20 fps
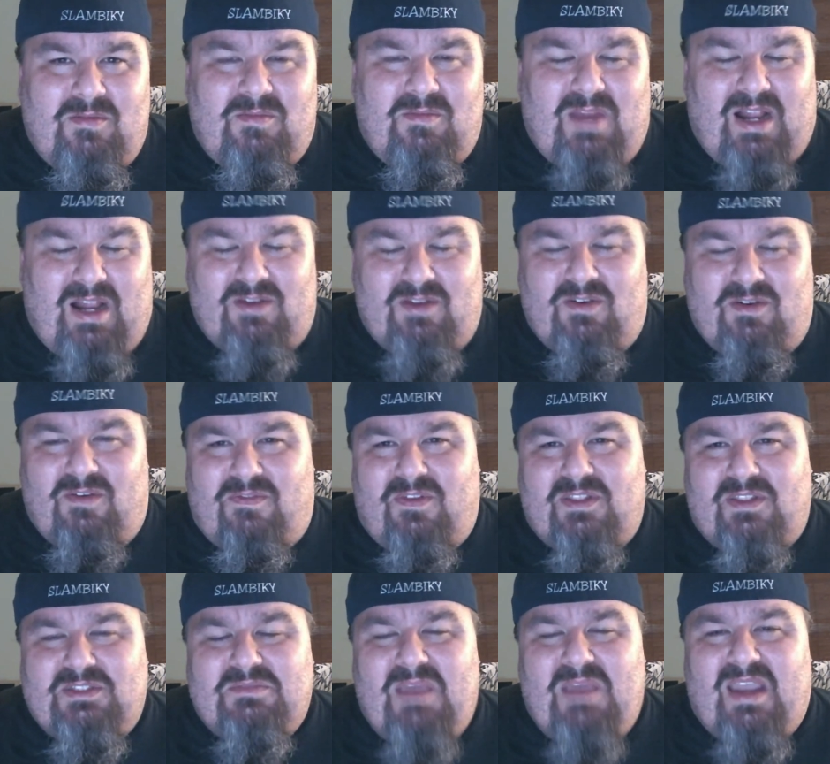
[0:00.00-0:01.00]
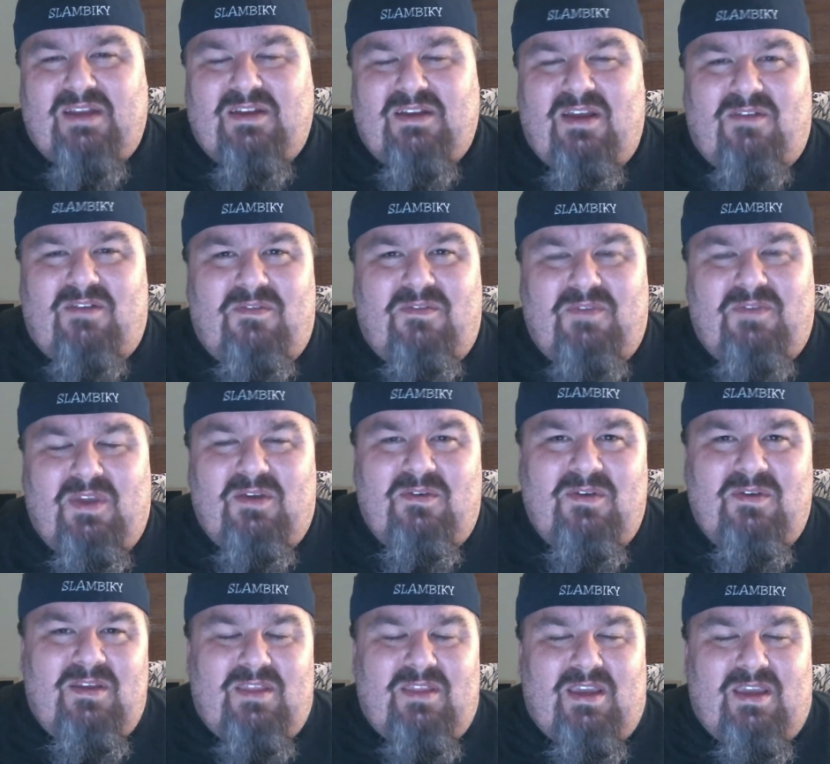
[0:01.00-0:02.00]
That'll do it for the SmackDown review.
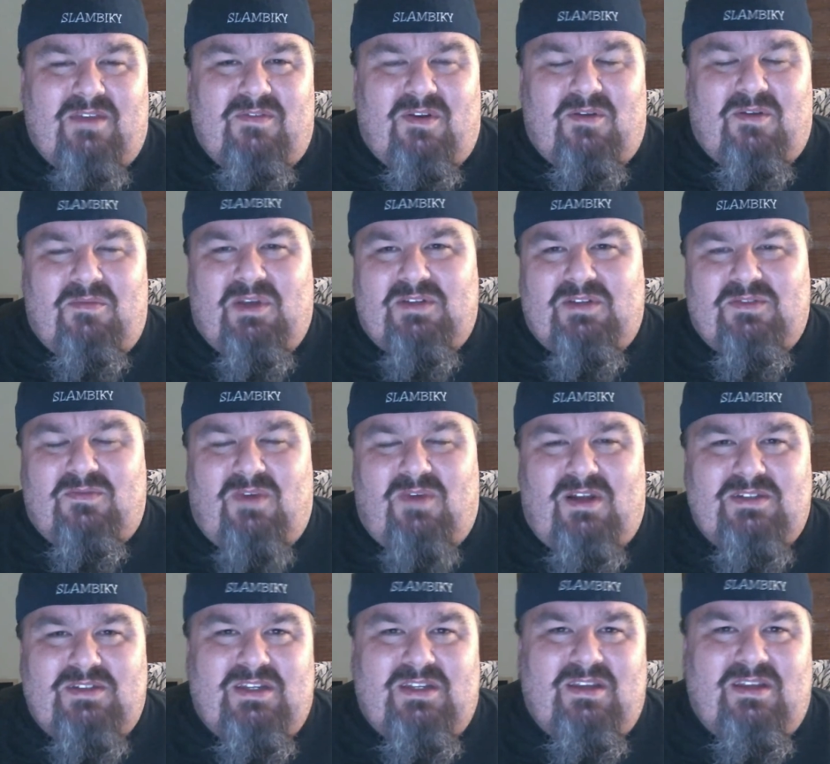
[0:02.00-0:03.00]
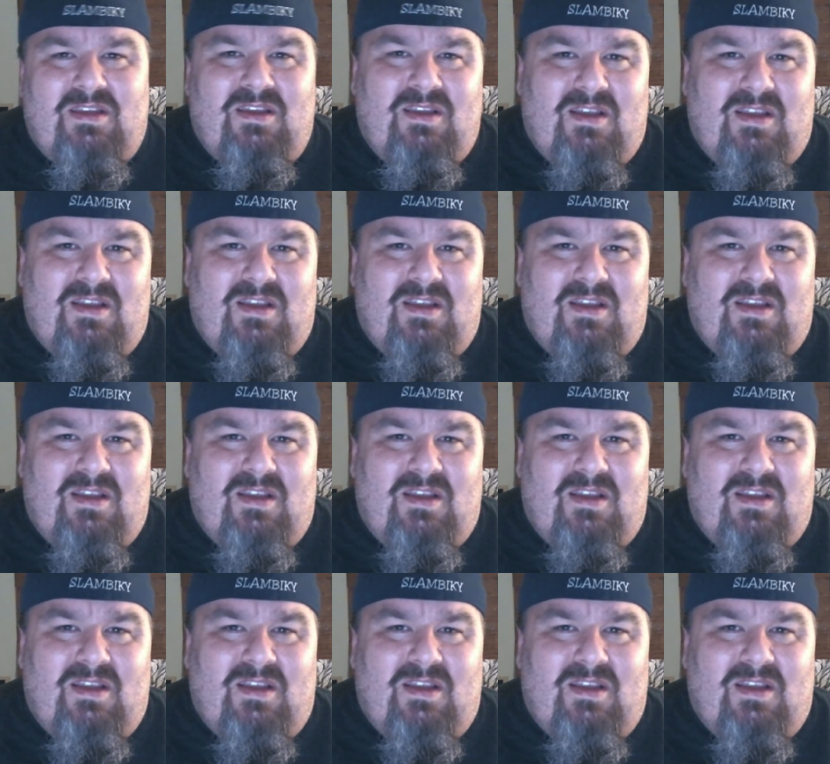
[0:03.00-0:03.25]
Thank you very much for watching.